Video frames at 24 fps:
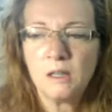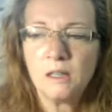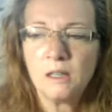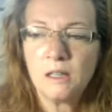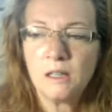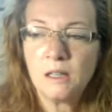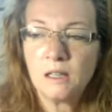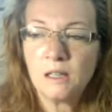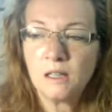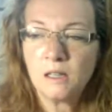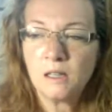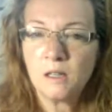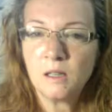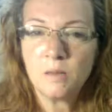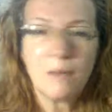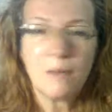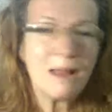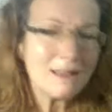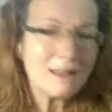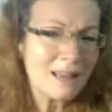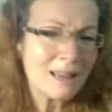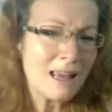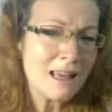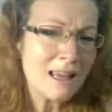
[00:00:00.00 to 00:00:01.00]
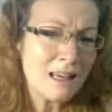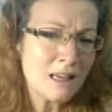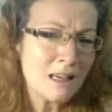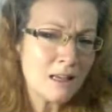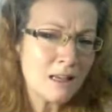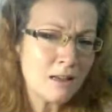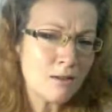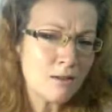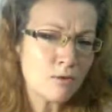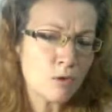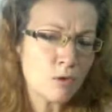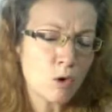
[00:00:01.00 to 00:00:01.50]
man
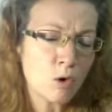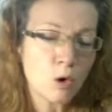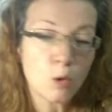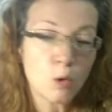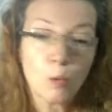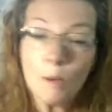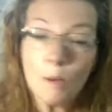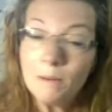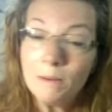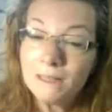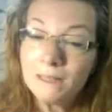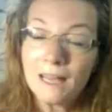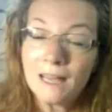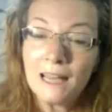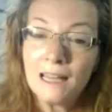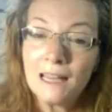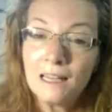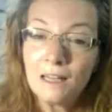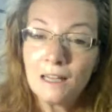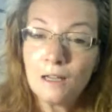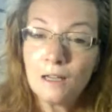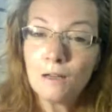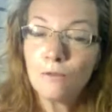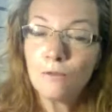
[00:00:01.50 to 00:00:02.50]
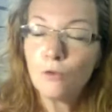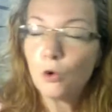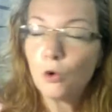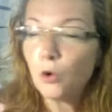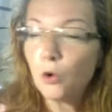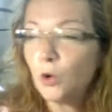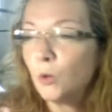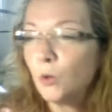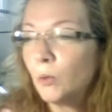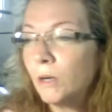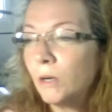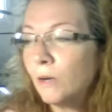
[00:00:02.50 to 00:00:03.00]
cave or woman cave
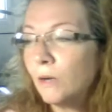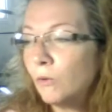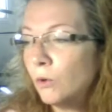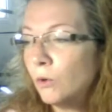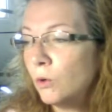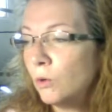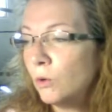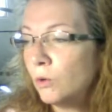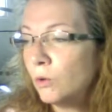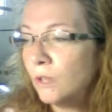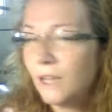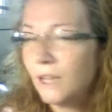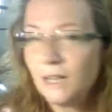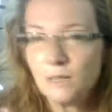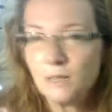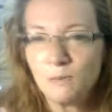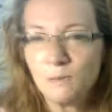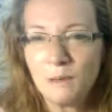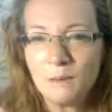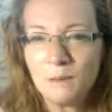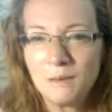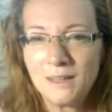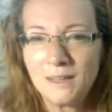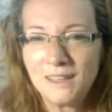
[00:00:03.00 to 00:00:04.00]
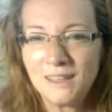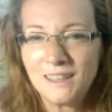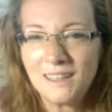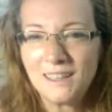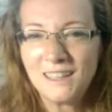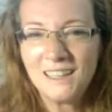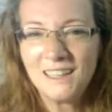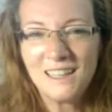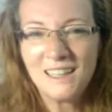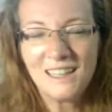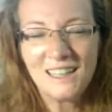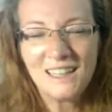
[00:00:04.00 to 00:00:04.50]
or whatever the case may be,
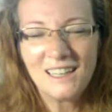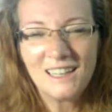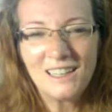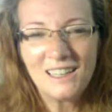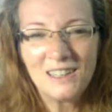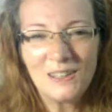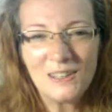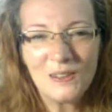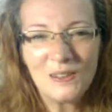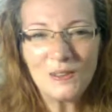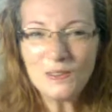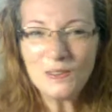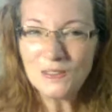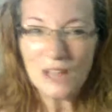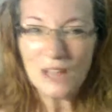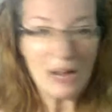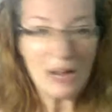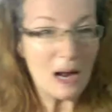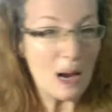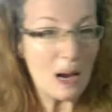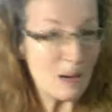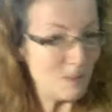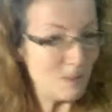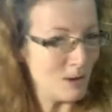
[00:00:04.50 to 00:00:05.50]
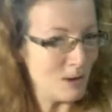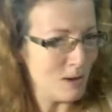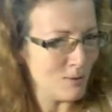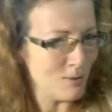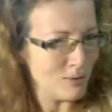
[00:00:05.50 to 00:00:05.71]
I'm here for